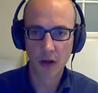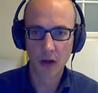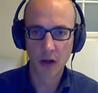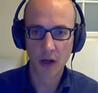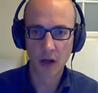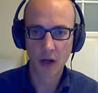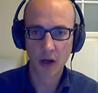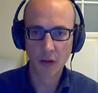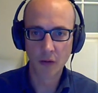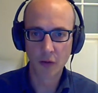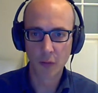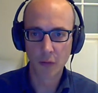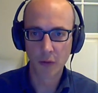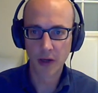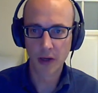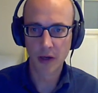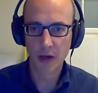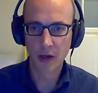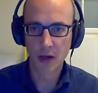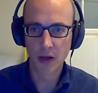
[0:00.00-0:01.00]

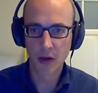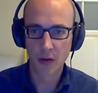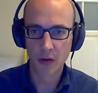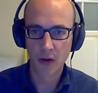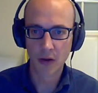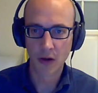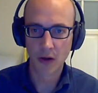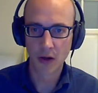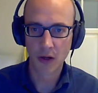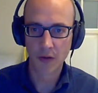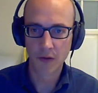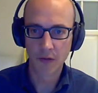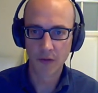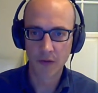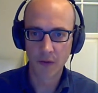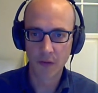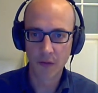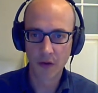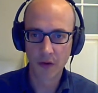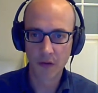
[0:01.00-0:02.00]
AutoWeka or its
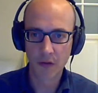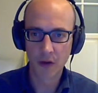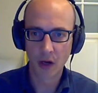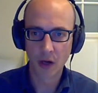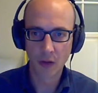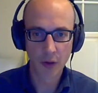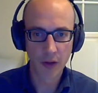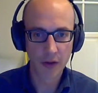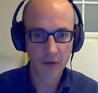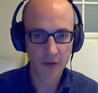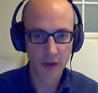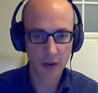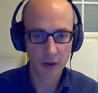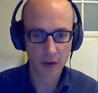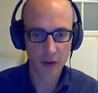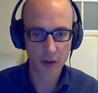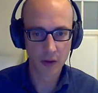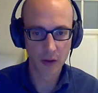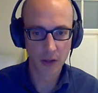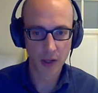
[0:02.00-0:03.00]
successor
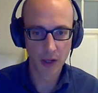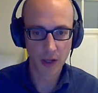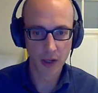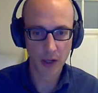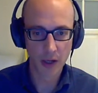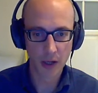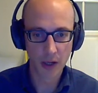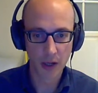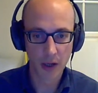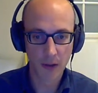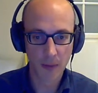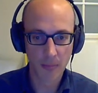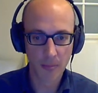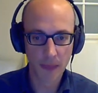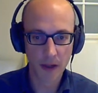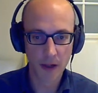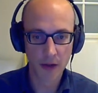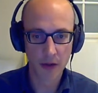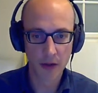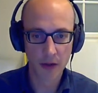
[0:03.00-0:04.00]
AutoScaLearn
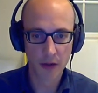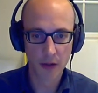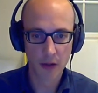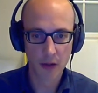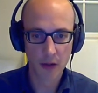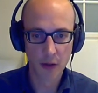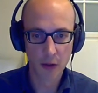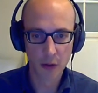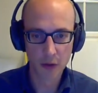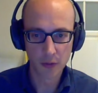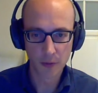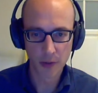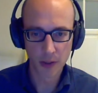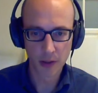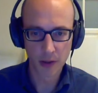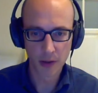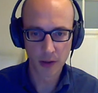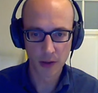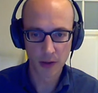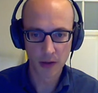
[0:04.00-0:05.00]
and
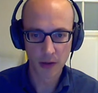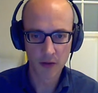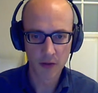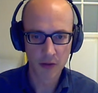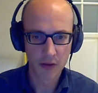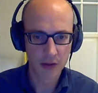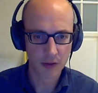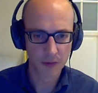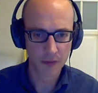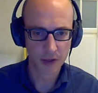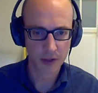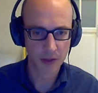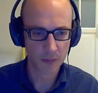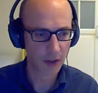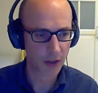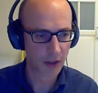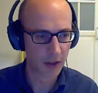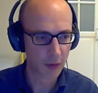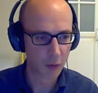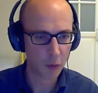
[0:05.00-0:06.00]
Ludwig, actually developed
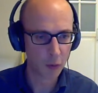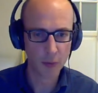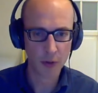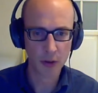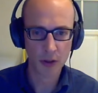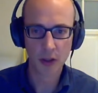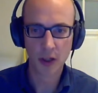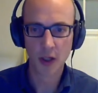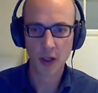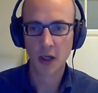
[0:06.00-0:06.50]
by Uber,